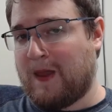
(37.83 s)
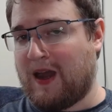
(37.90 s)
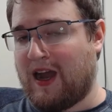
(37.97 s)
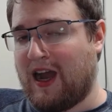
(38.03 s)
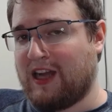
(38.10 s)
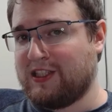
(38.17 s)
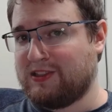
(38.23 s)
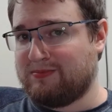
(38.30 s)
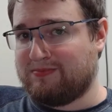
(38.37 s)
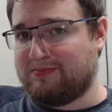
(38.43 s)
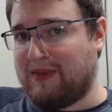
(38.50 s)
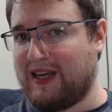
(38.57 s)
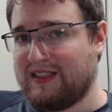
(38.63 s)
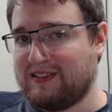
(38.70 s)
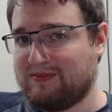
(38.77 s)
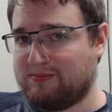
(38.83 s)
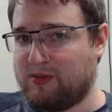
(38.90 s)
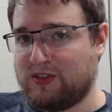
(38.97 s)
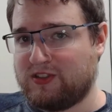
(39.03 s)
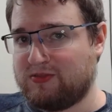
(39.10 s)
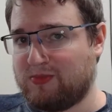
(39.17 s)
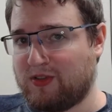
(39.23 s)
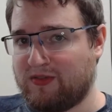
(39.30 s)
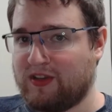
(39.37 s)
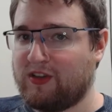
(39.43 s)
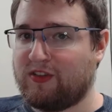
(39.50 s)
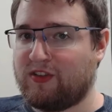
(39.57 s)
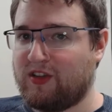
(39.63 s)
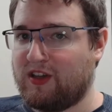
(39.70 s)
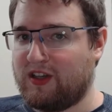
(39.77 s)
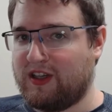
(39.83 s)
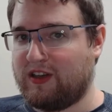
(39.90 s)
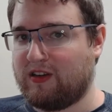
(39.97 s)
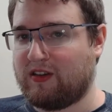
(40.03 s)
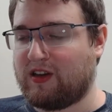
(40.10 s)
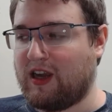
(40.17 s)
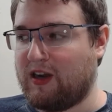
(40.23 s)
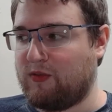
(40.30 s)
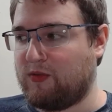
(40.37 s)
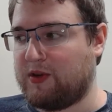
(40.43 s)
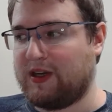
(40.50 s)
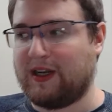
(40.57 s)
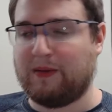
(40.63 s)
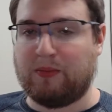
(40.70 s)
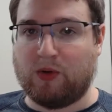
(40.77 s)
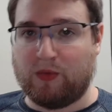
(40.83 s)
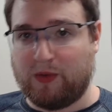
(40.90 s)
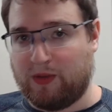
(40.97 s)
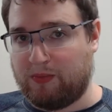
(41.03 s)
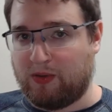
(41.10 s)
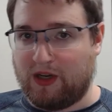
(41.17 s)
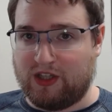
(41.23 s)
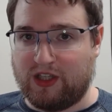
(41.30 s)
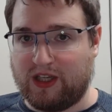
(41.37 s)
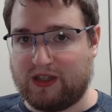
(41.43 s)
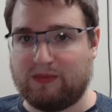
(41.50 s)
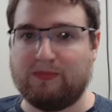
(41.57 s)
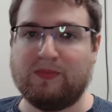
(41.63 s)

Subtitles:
I might put some more videos on here kind of when I get bored with the project.